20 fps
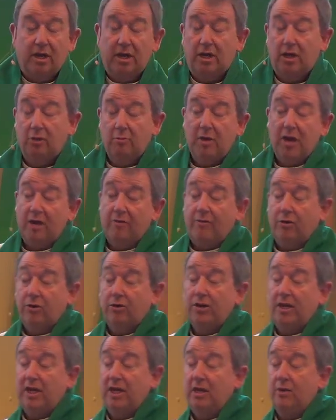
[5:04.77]
You may have
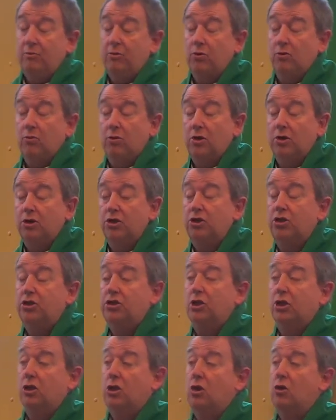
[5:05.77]
heard the Hebrew word
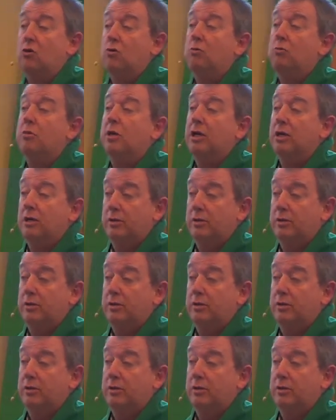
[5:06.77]
shalom,